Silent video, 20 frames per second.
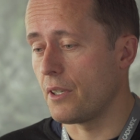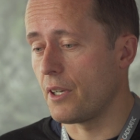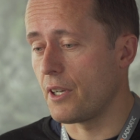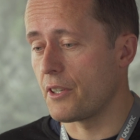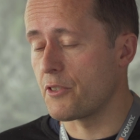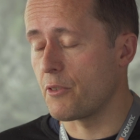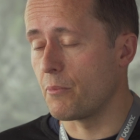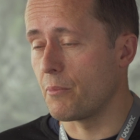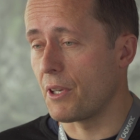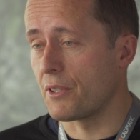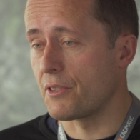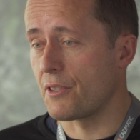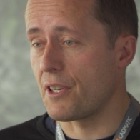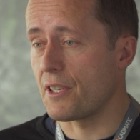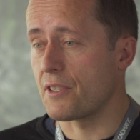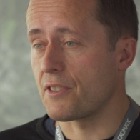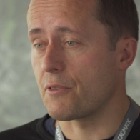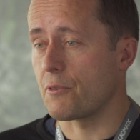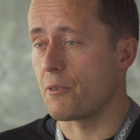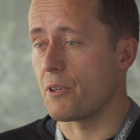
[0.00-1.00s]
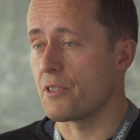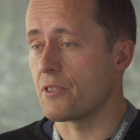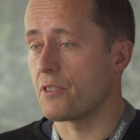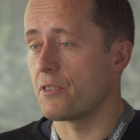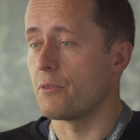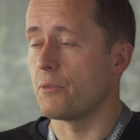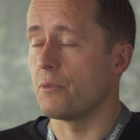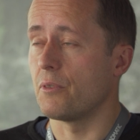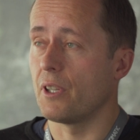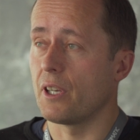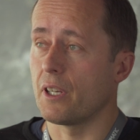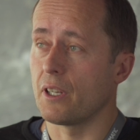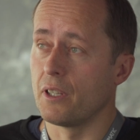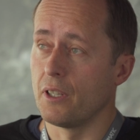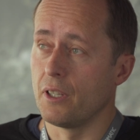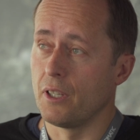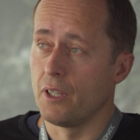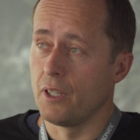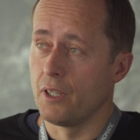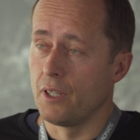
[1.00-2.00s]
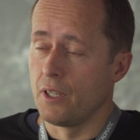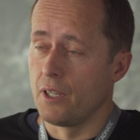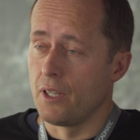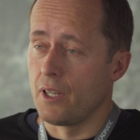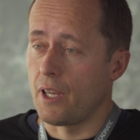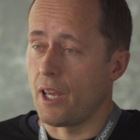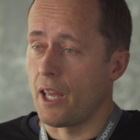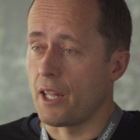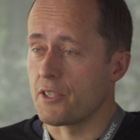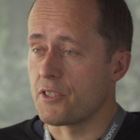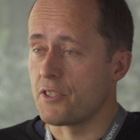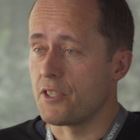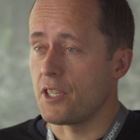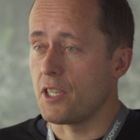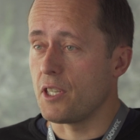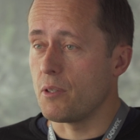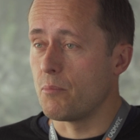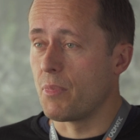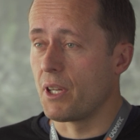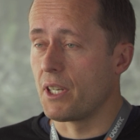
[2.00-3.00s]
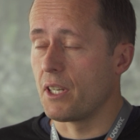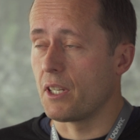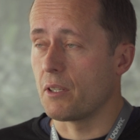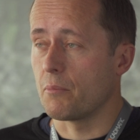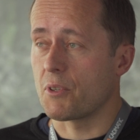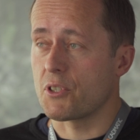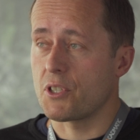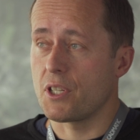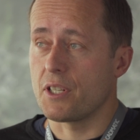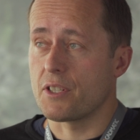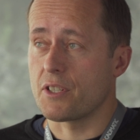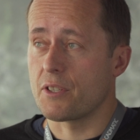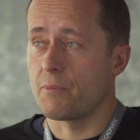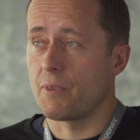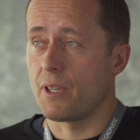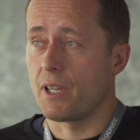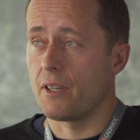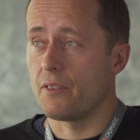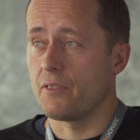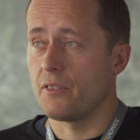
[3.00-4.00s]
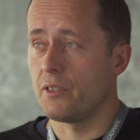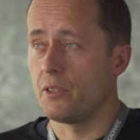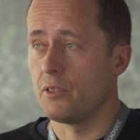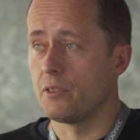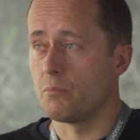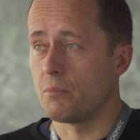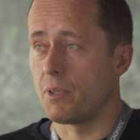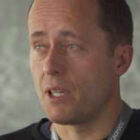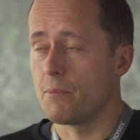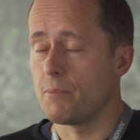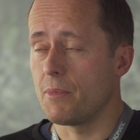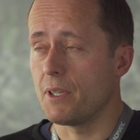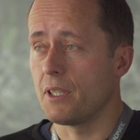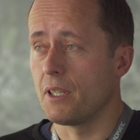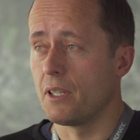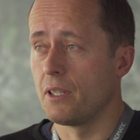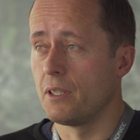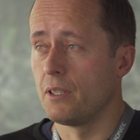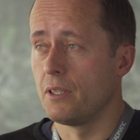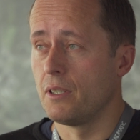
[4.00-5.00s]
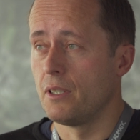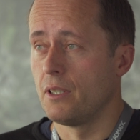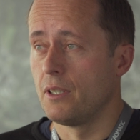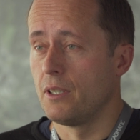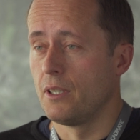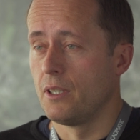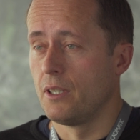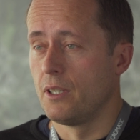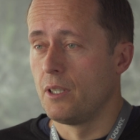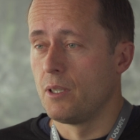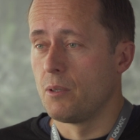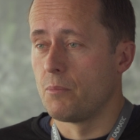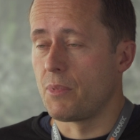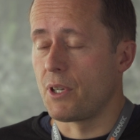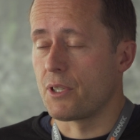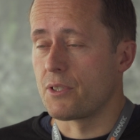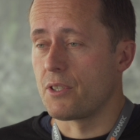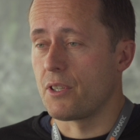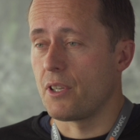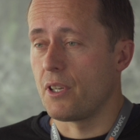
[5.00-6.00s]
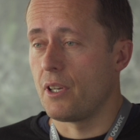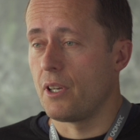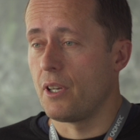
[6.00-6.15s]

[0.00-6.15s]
isometrics drawings to the NC bending machines we have on piping. But